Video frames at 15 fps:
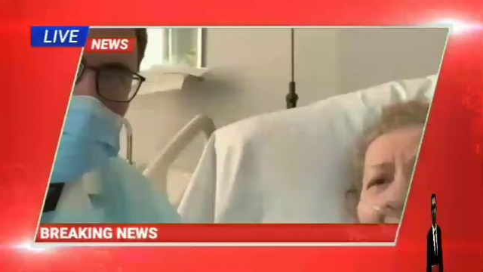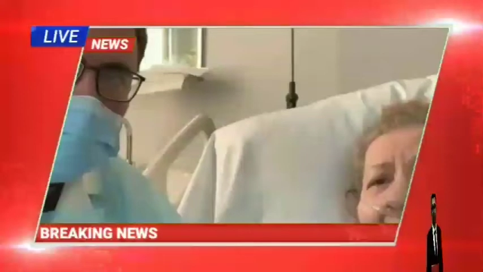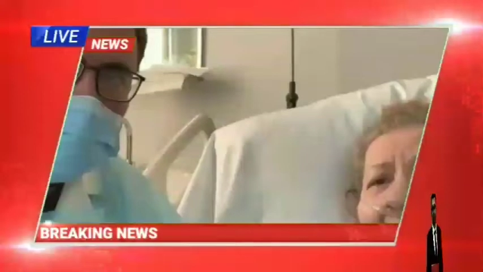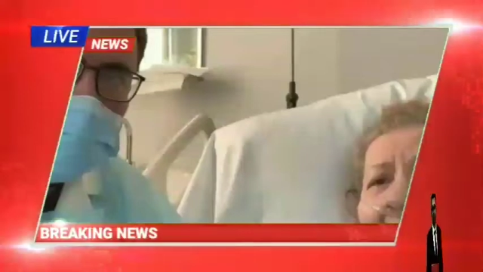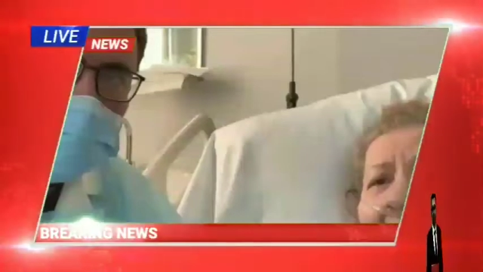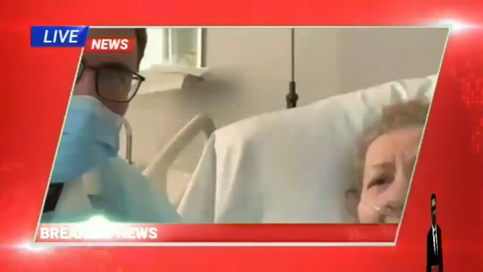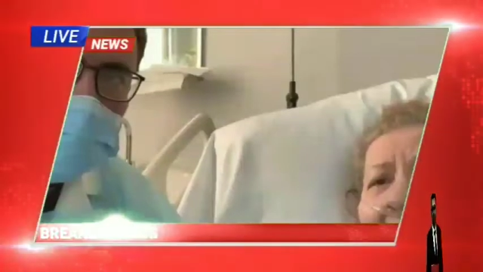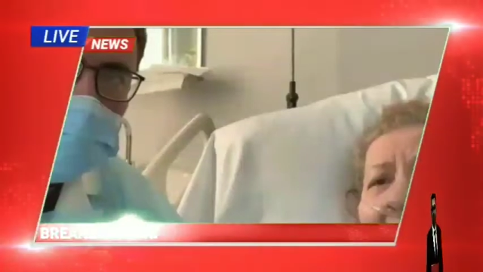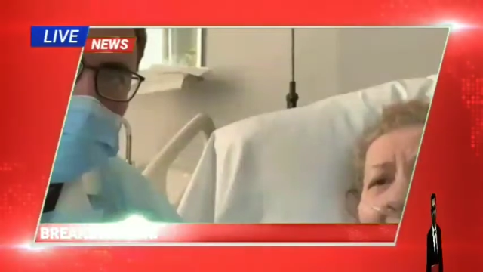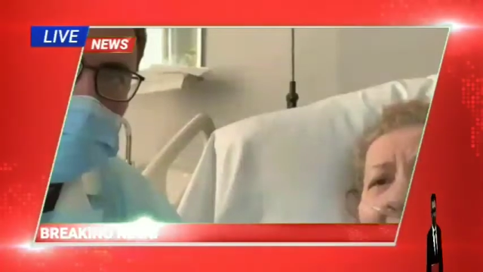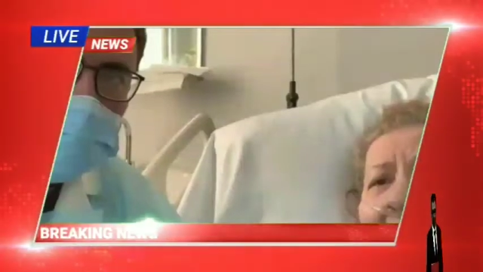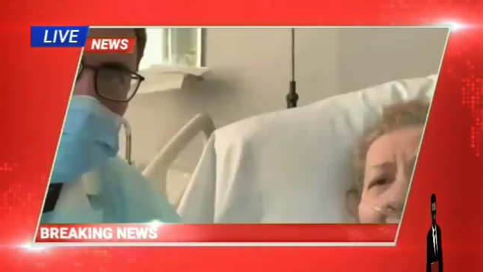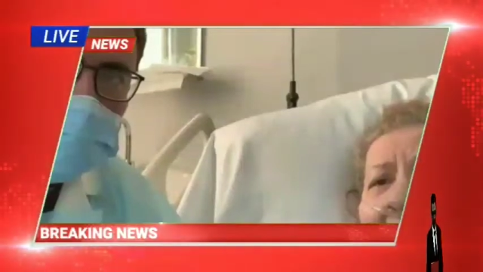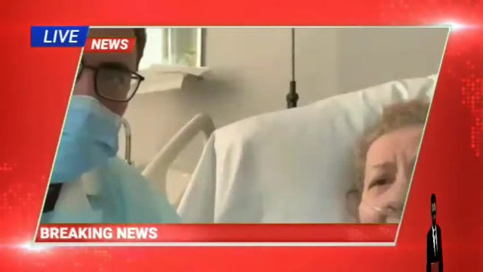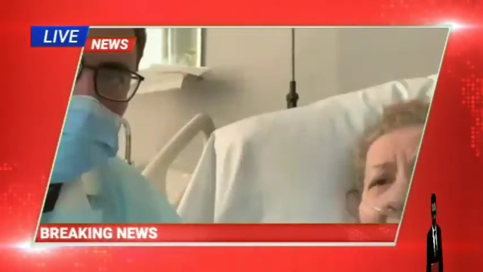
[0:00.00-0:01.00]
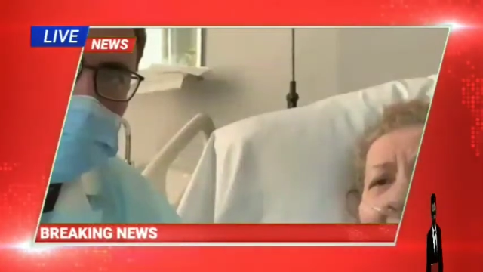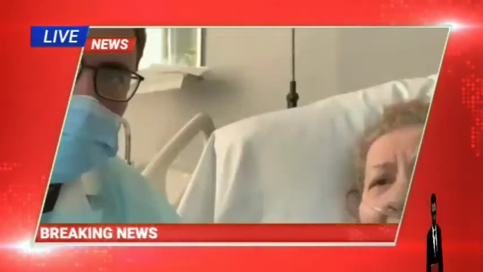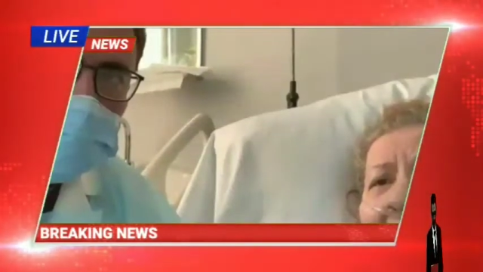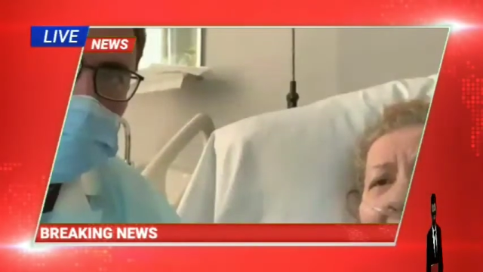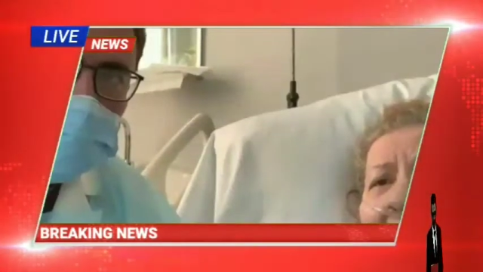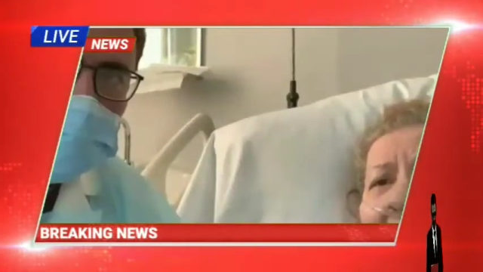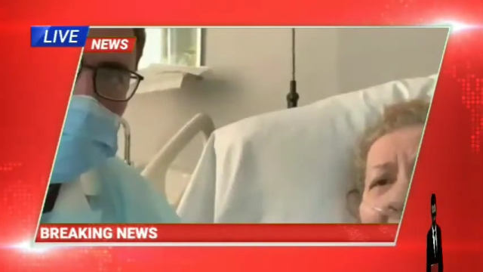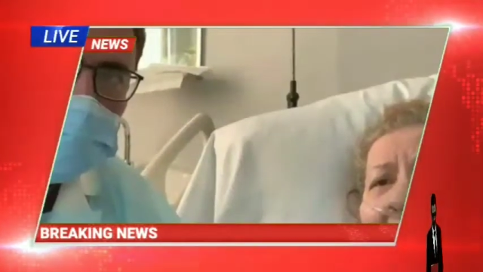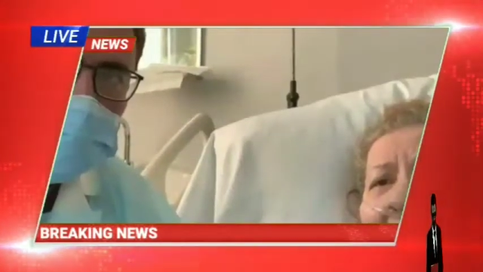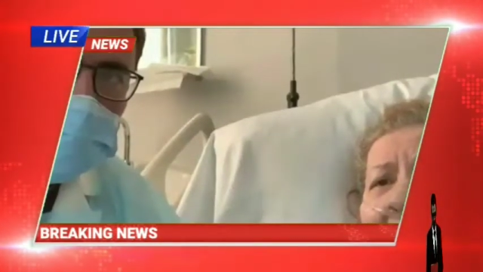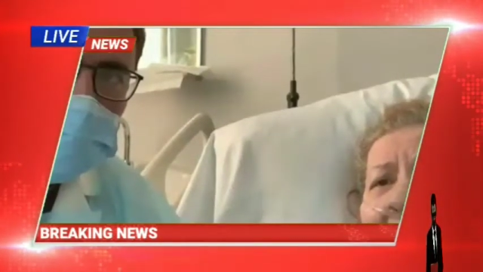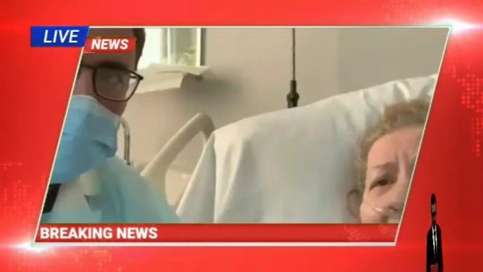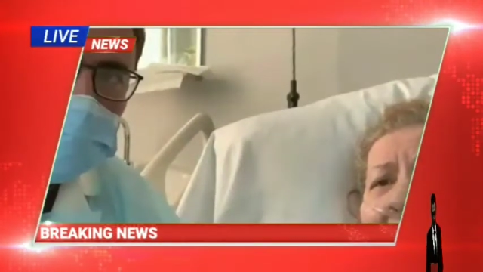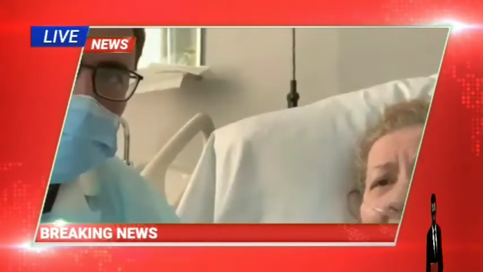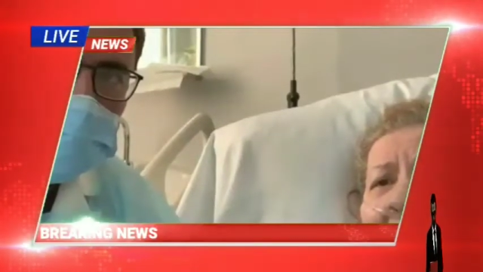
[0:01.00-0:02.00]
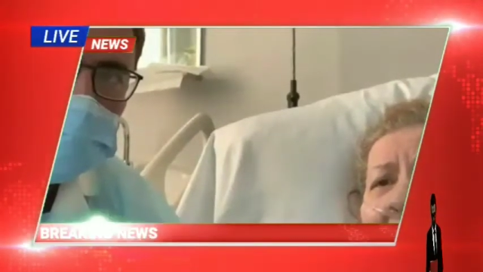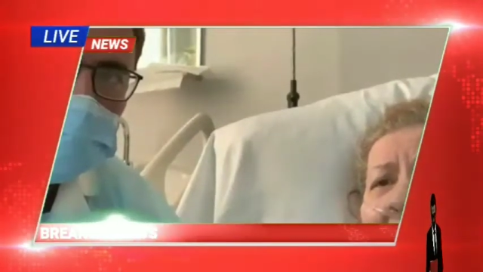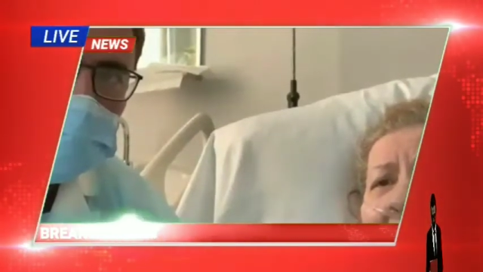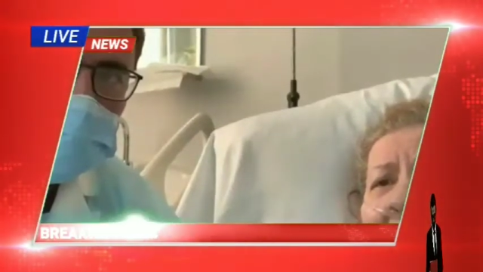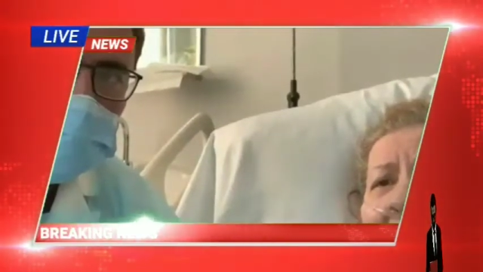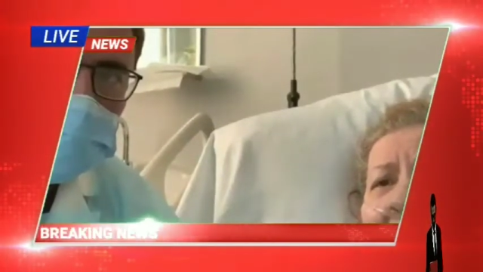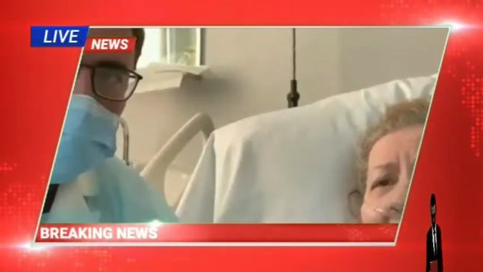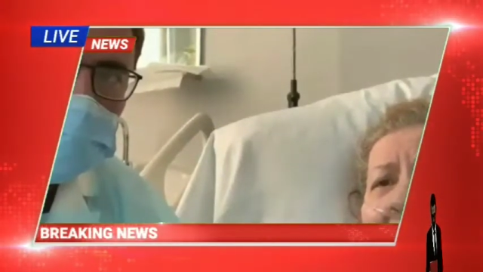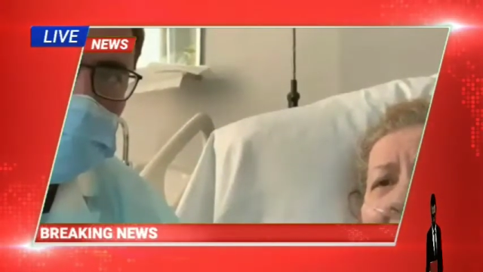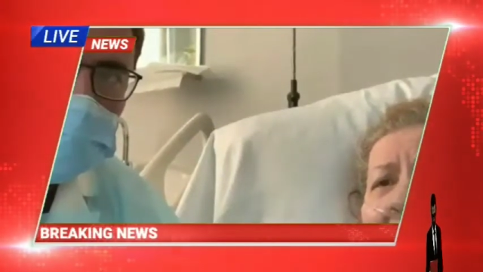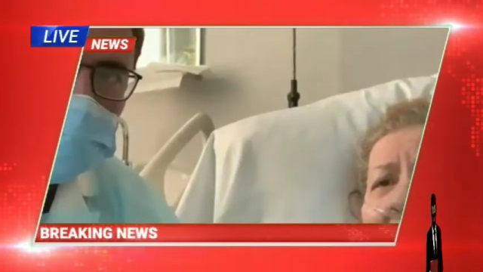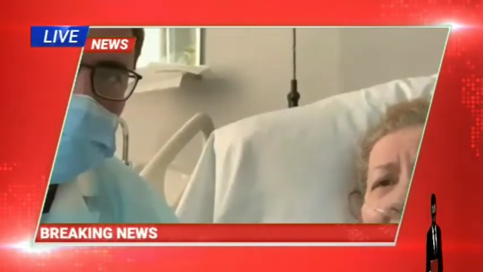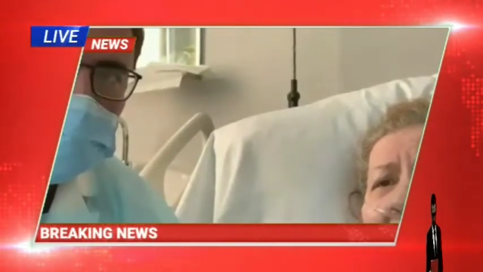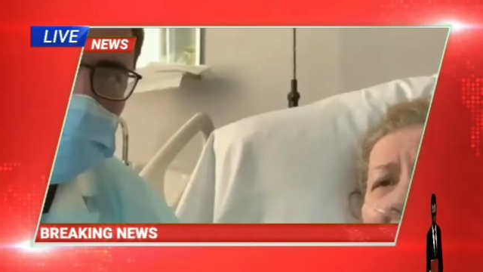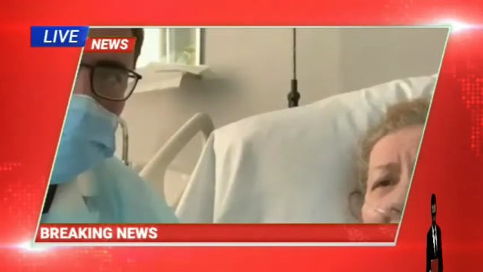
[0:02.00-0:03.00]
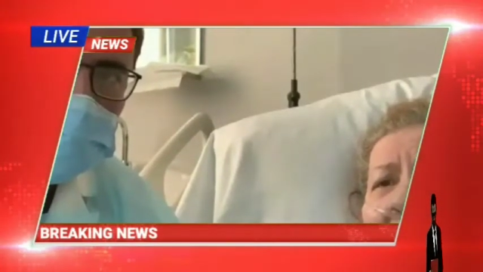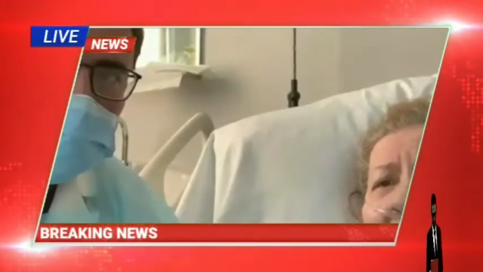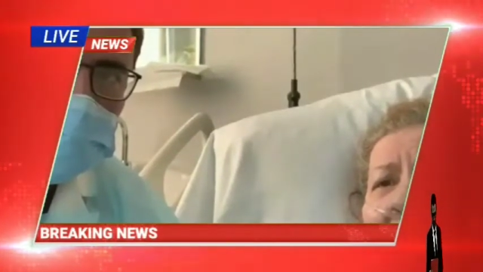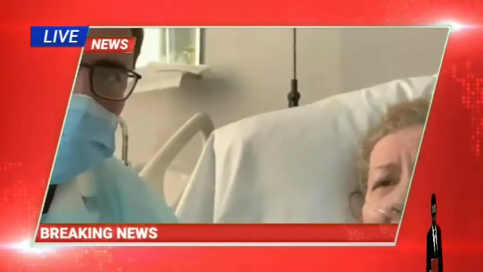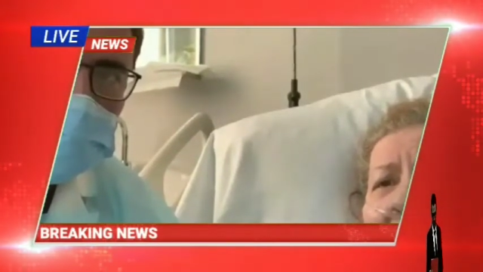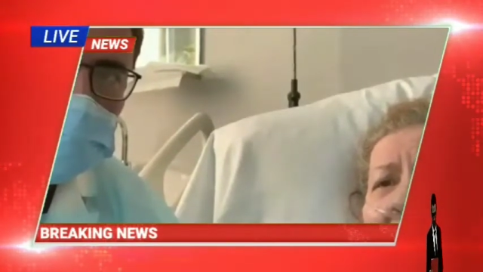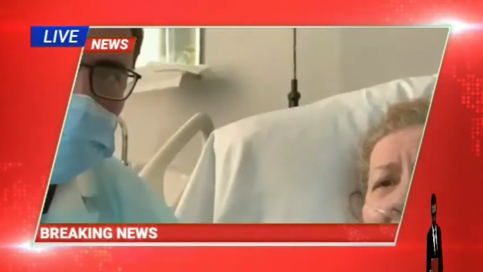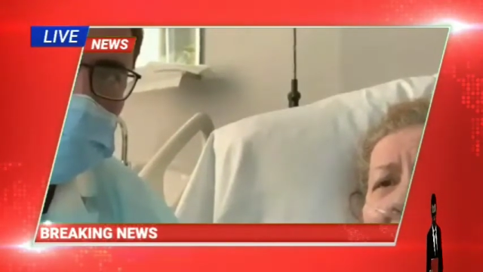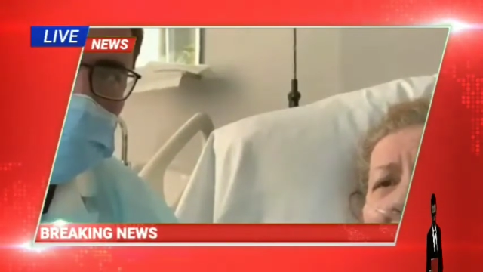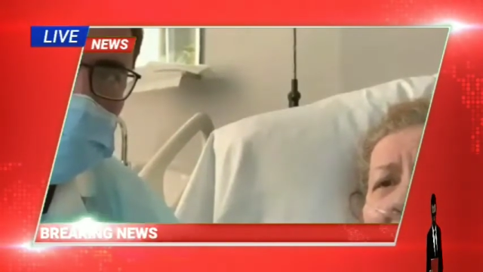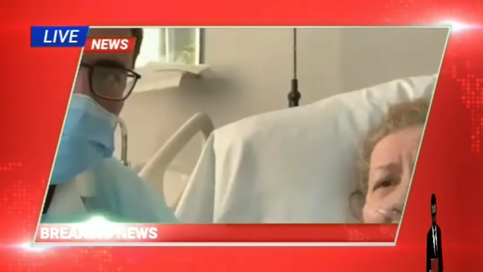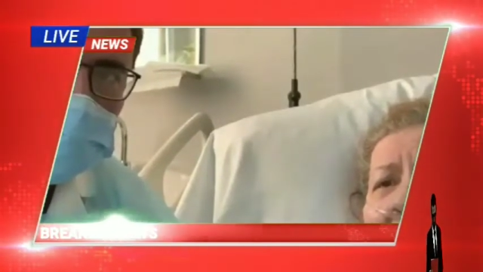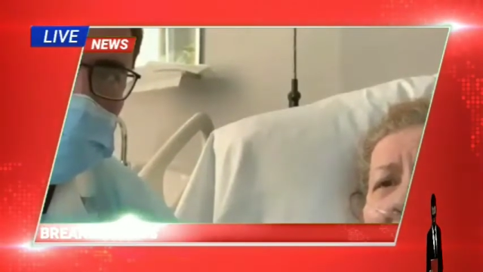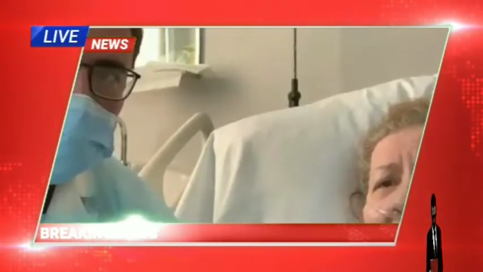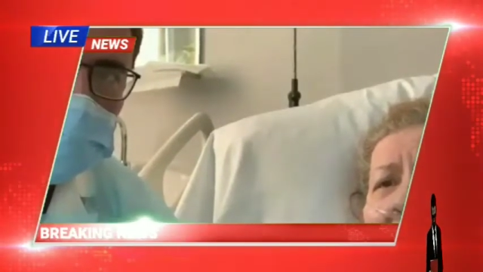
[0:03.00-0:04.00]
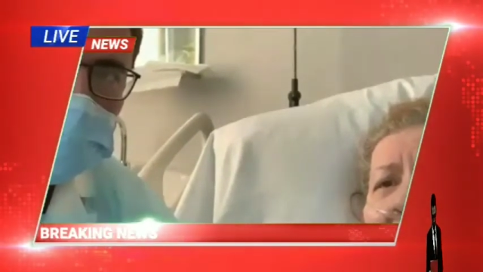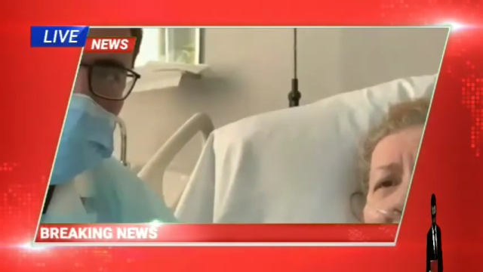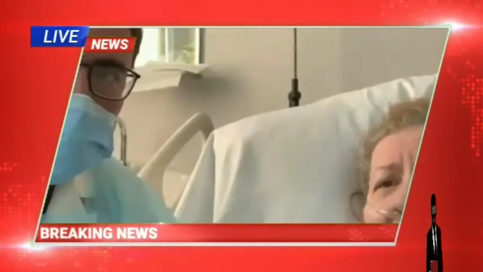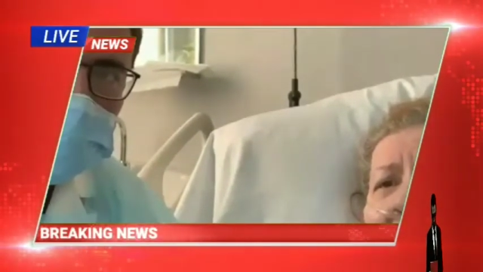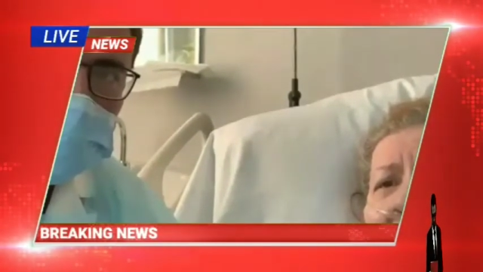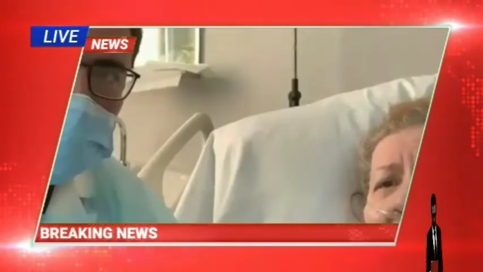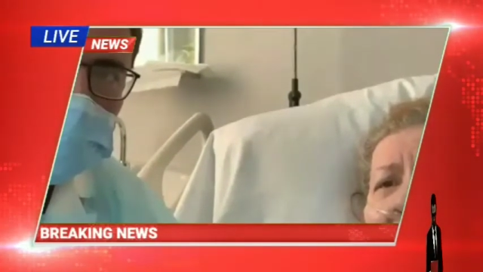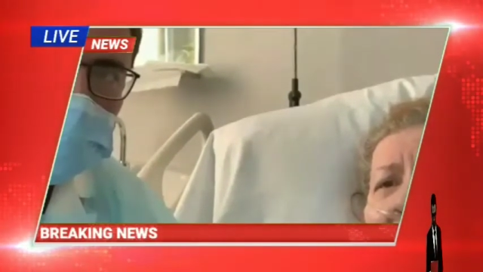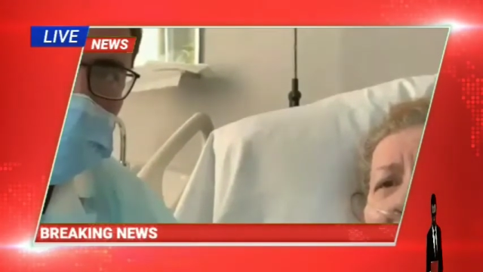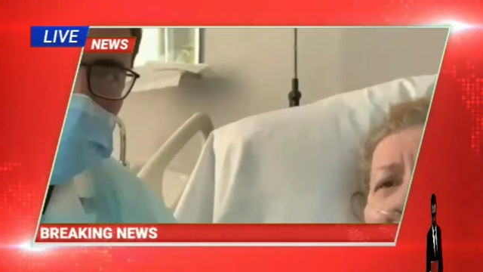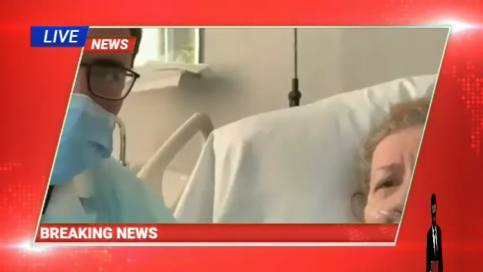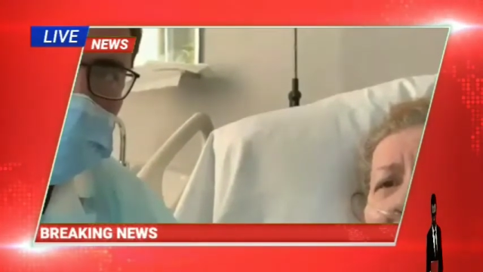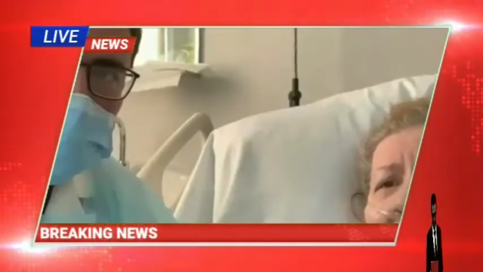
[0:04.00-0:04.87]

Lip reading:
(no speaker visible)